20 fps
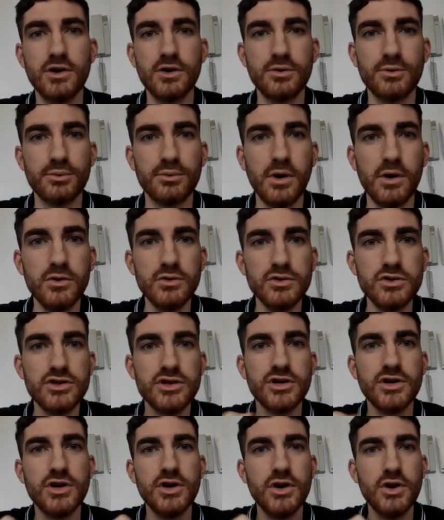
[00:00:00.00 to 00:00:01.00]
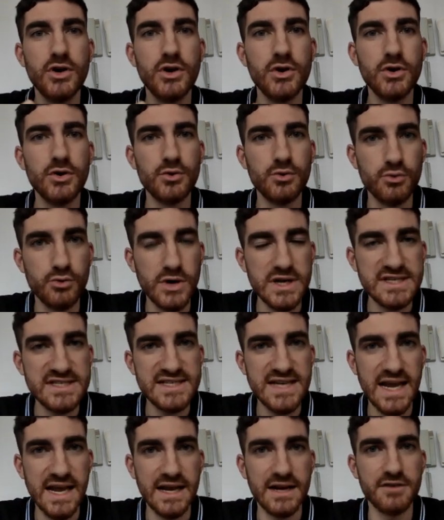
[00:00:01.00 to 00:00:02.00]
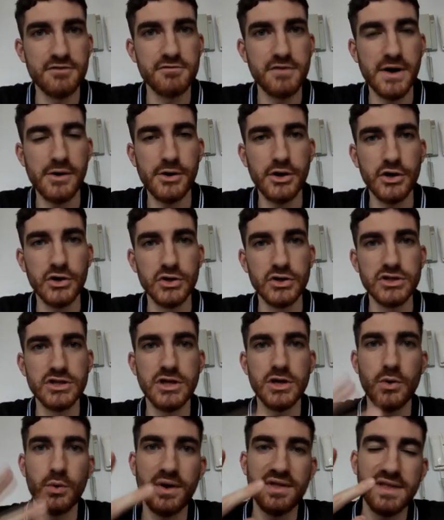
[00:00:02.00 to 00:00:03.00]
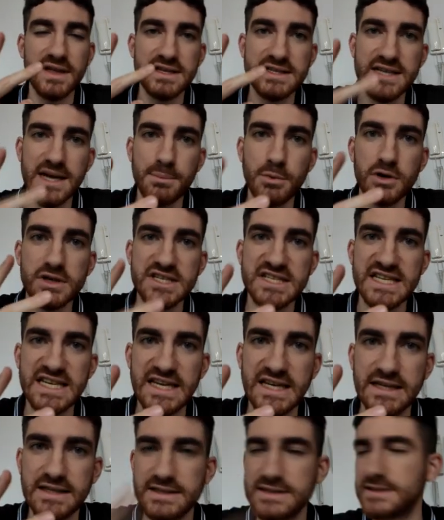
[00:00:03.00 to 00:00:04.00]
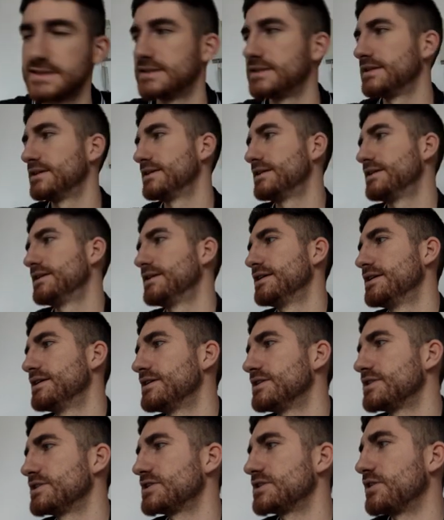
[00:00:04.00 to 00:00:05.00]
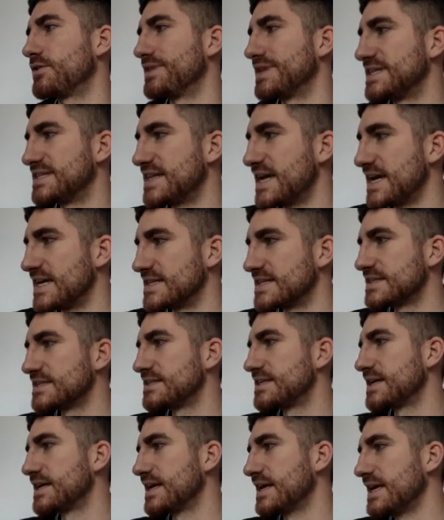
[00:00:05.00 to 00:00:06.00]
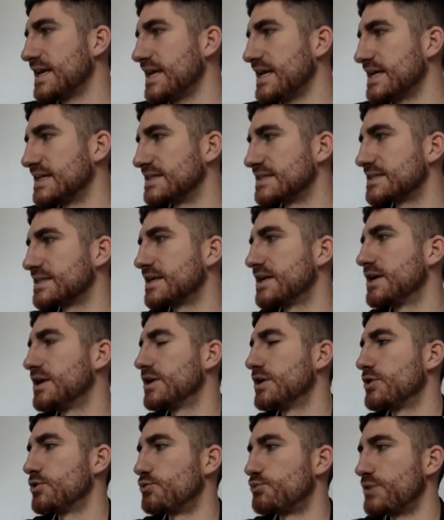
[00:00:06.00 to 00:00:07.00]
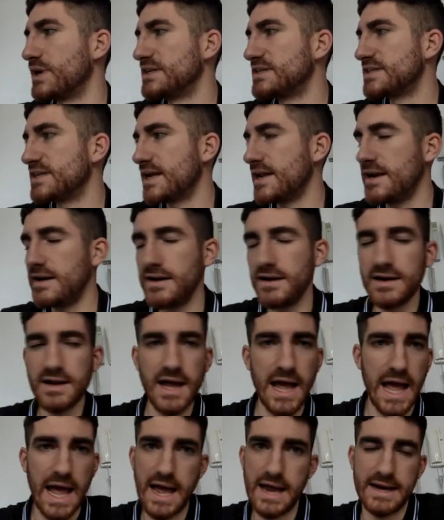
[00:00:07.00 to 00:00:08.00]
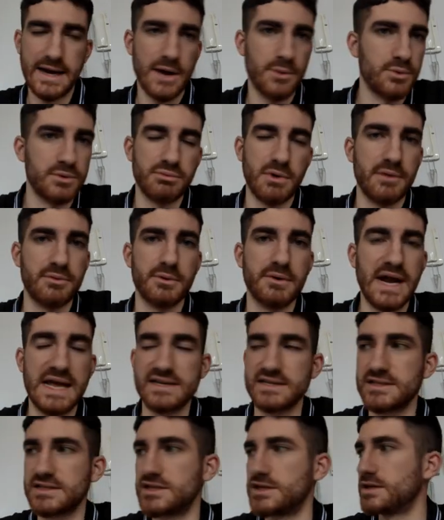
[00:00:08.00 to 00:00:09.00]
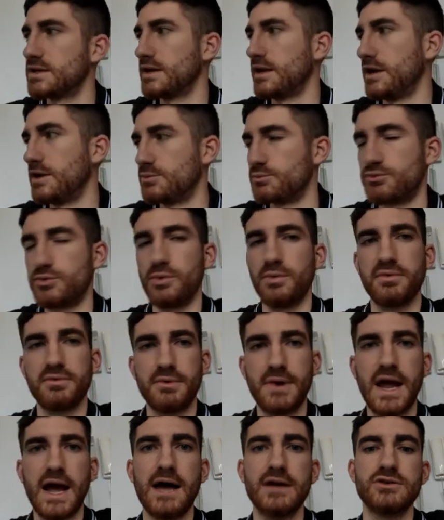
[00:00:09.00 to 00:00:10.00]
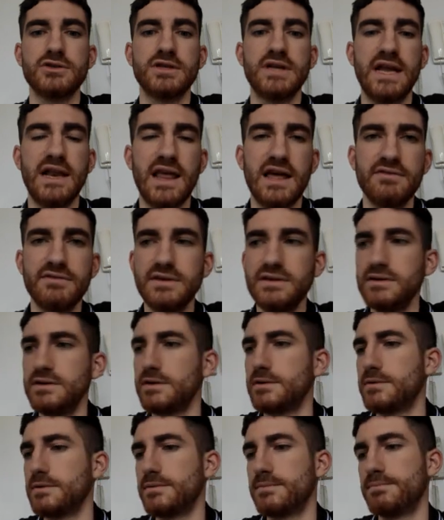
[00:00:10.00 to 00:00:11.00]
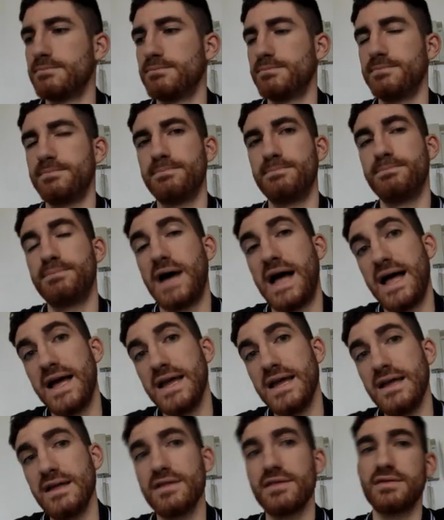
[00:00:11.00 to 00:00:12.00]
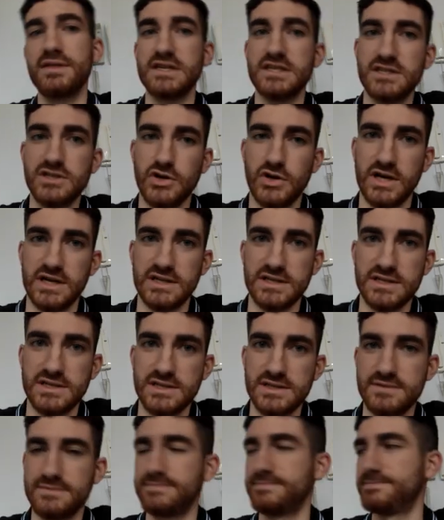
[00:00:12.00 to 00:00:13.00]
wrote, written. Very good, with double T. So the test is written, and I will write the rest, in room 311 by the students.